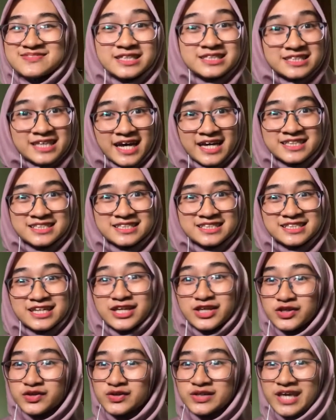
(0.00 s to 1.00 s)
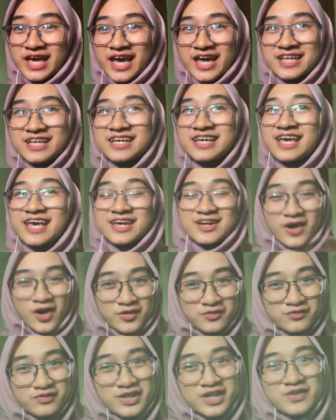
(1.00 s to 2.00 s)
Thus, you get a
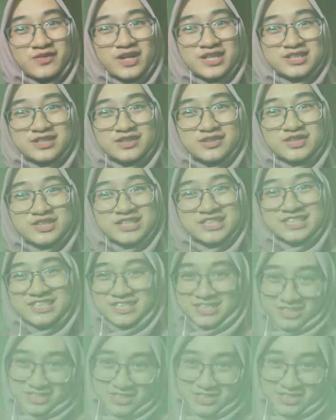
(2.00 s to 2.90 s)
conflict resolution in the